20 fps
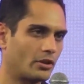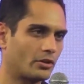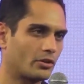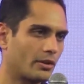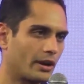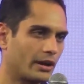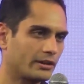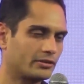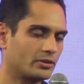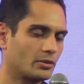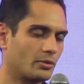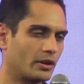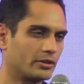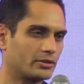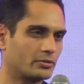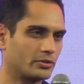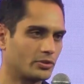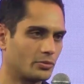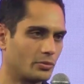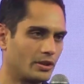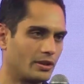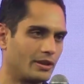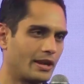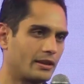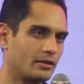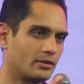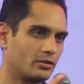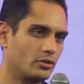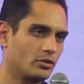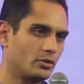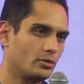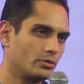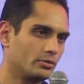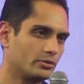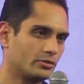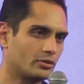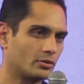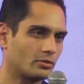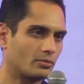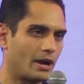grants to us, which we then
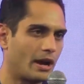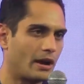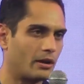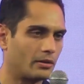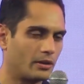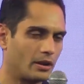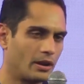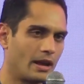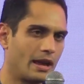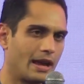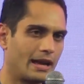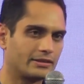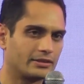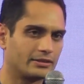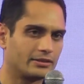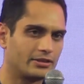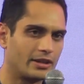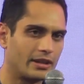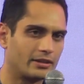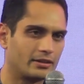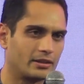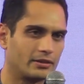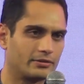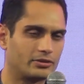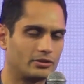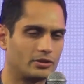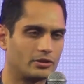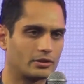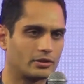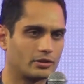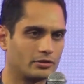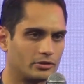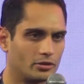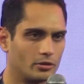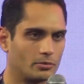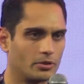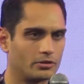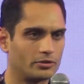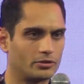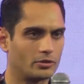use to route as incentives to
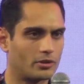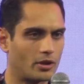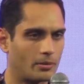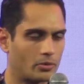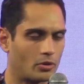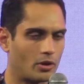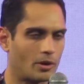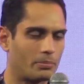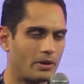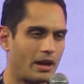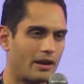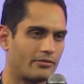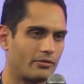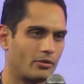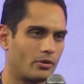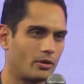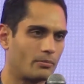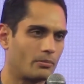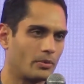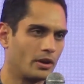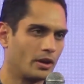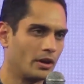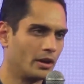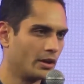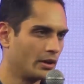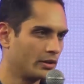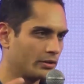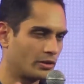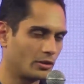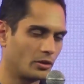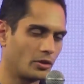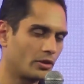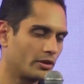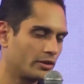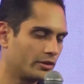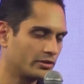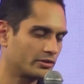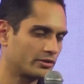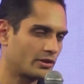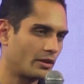consumers who come to our platform to learn
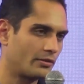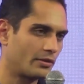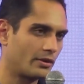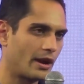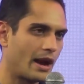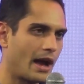and discover